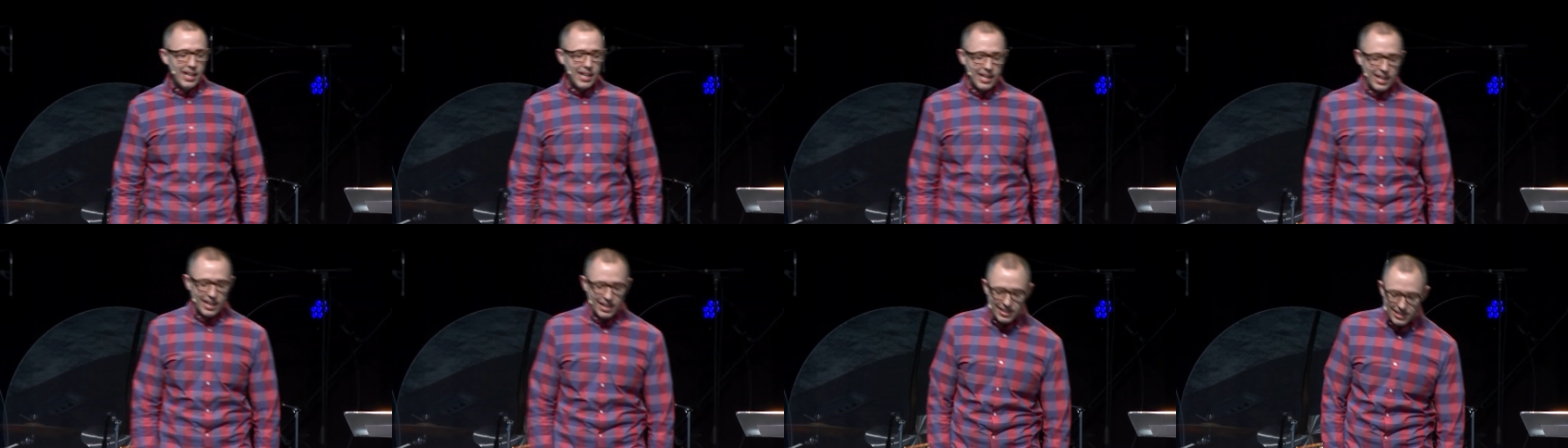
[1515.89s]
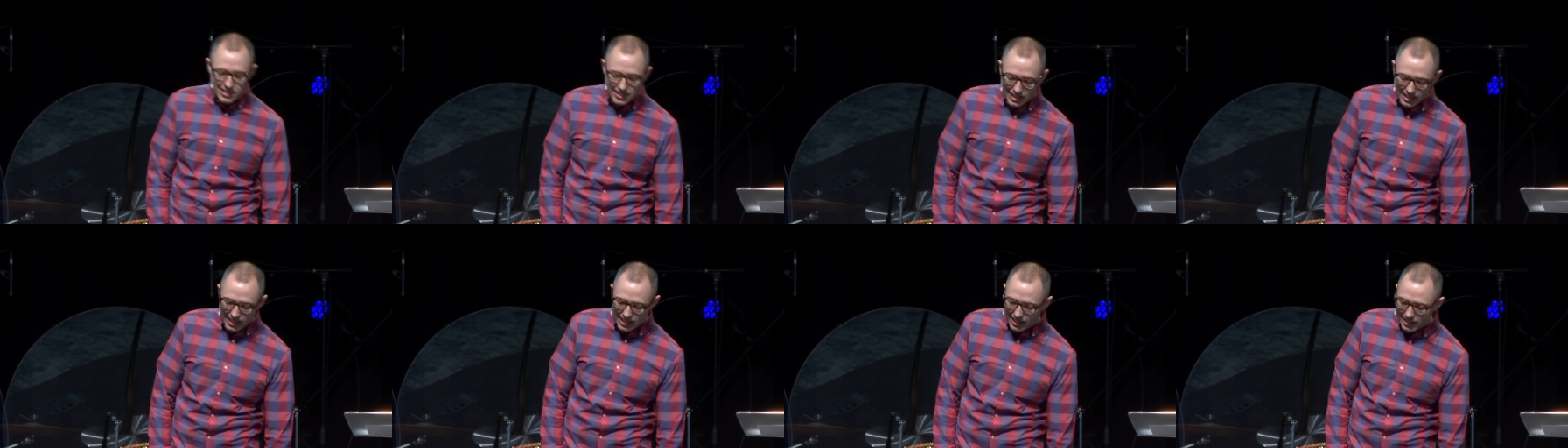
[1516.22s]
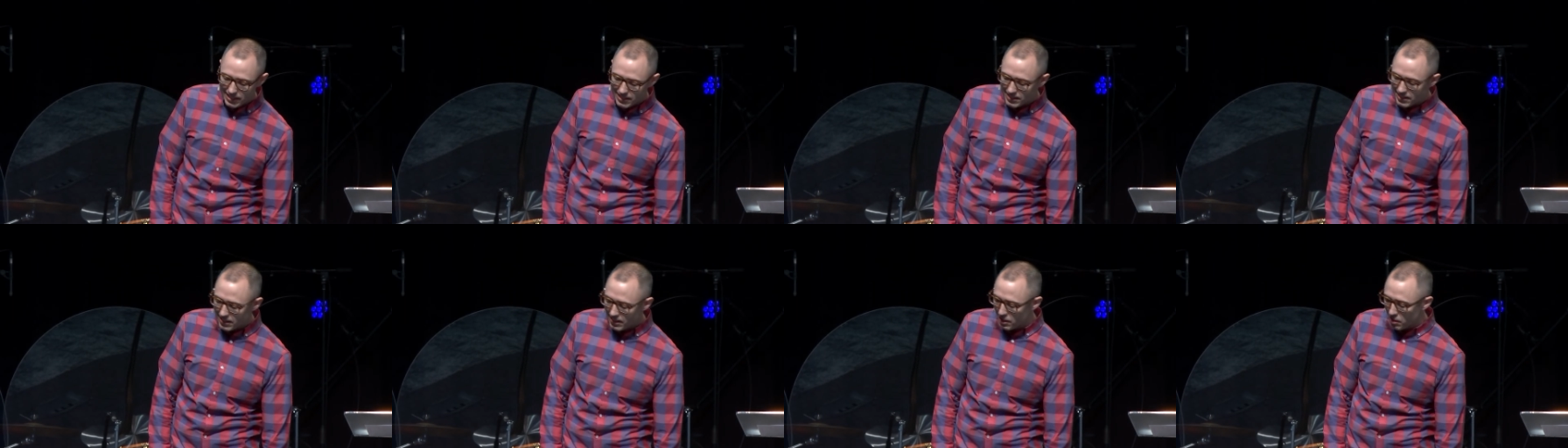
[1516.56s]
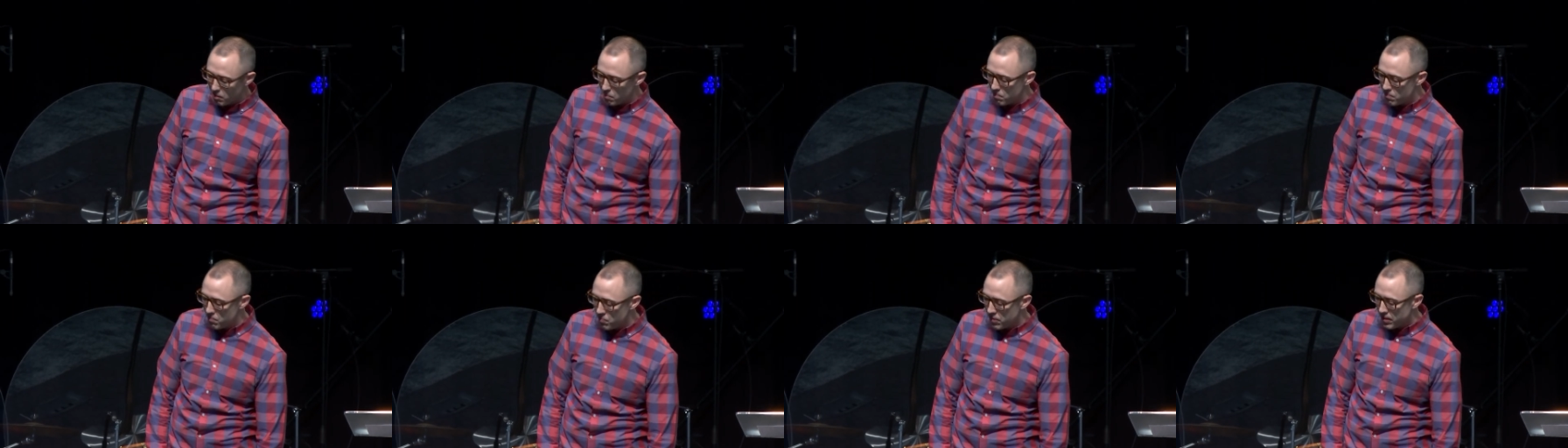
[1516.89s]
And, and,
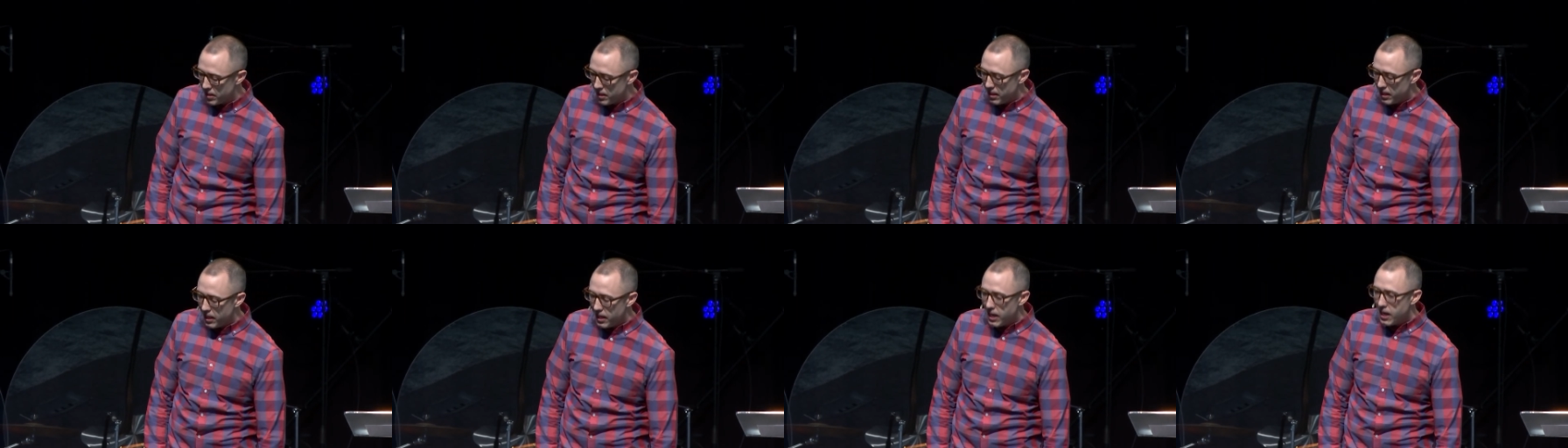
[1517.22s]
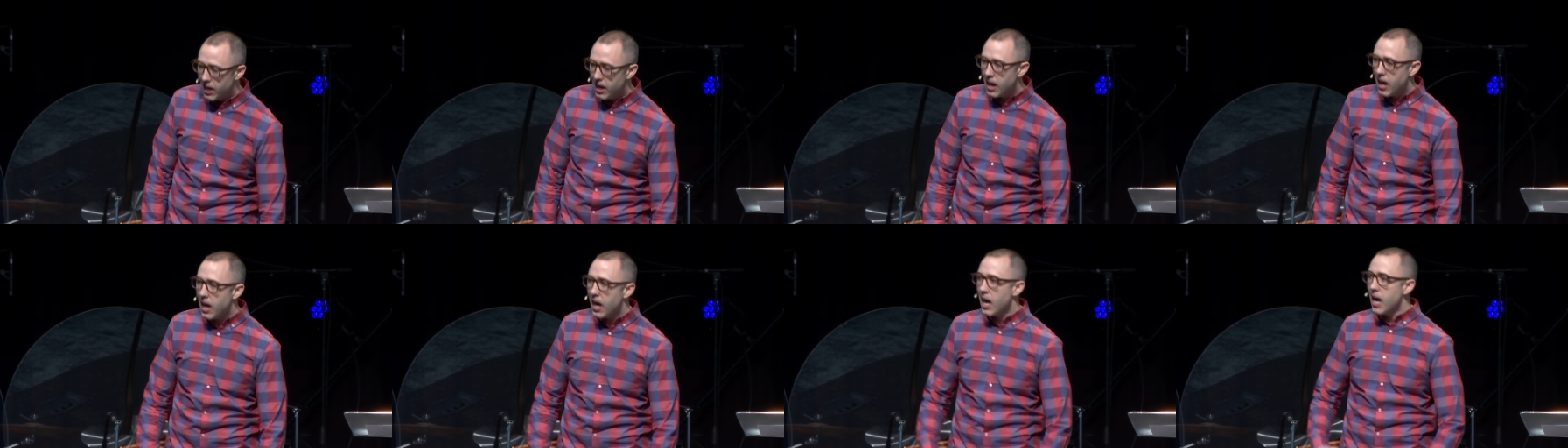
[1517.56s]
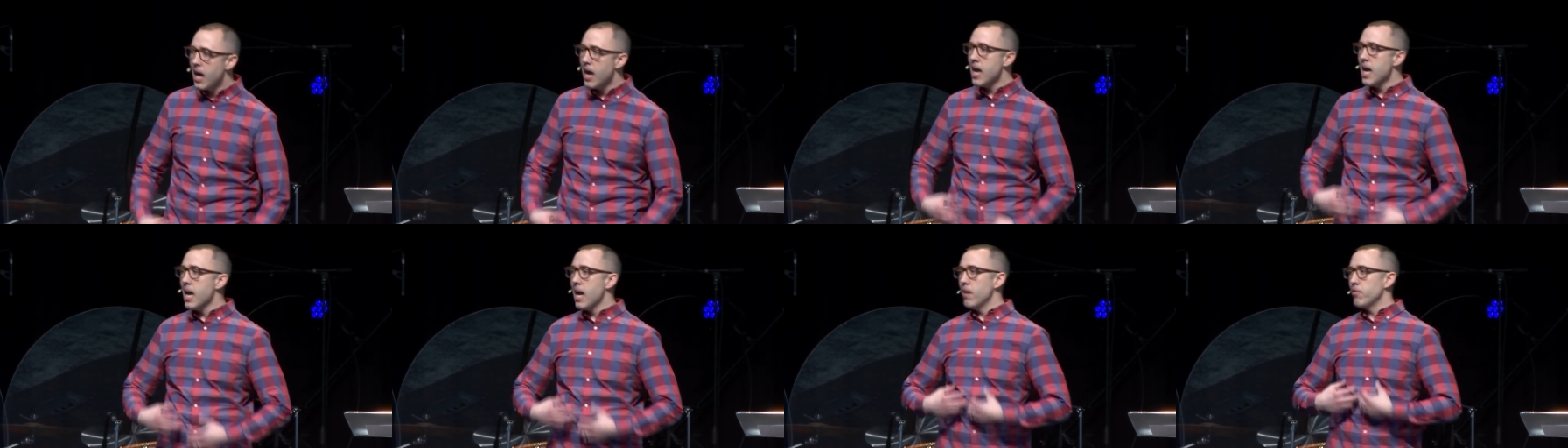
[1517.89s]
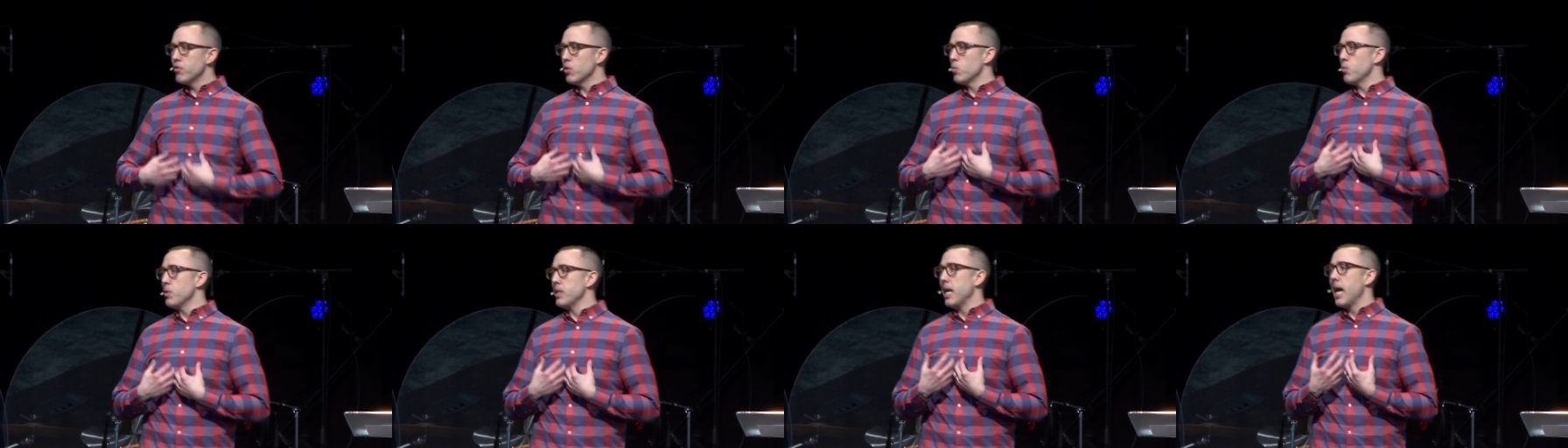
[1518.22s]
um, I have
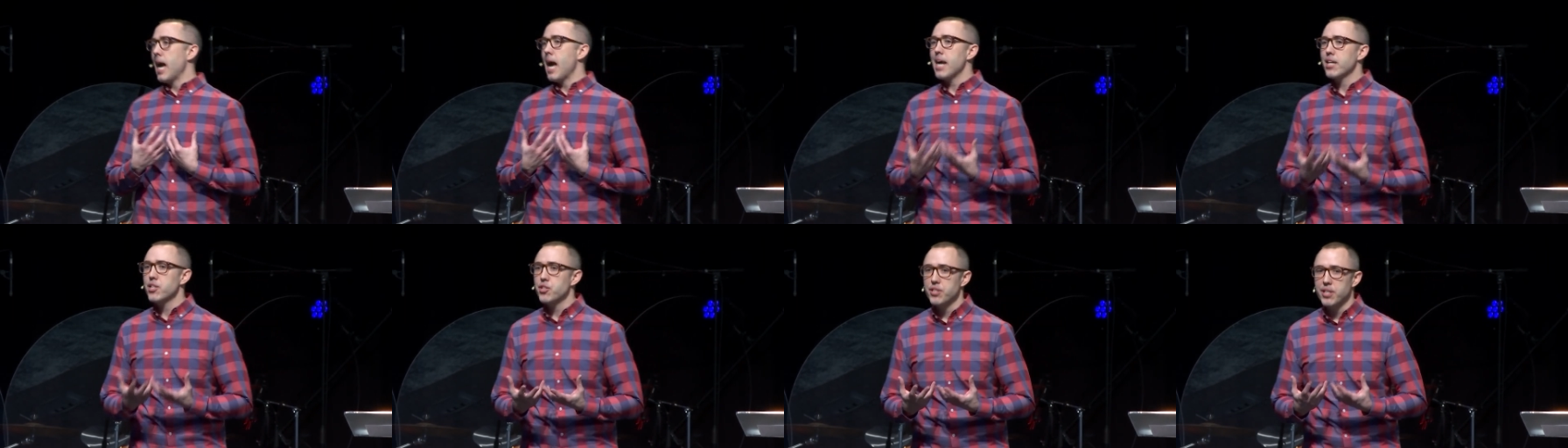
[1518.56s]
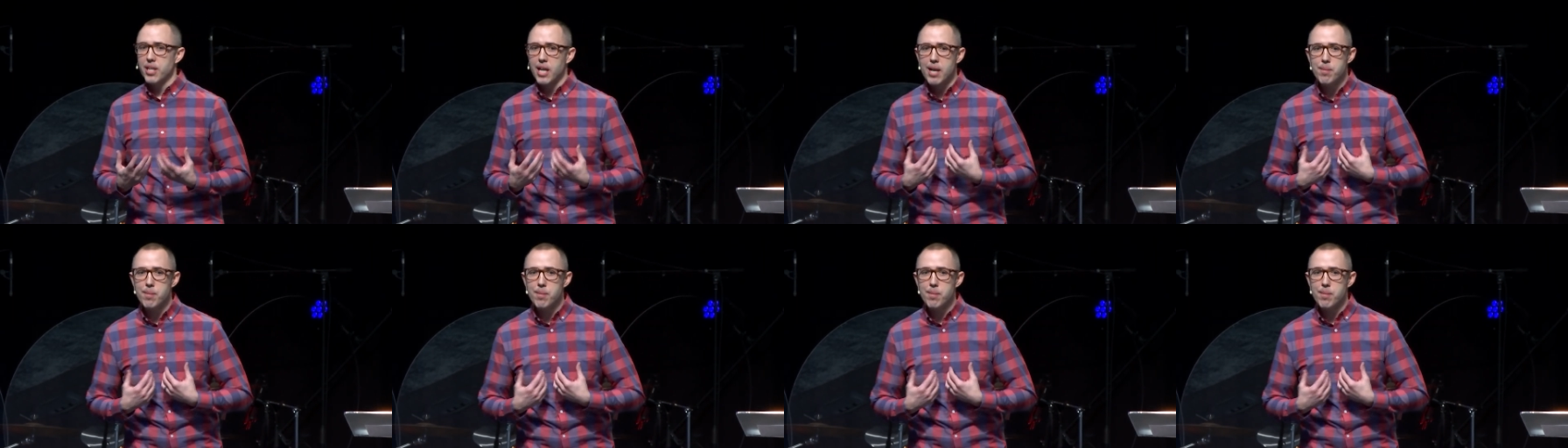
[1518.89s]
a reaction.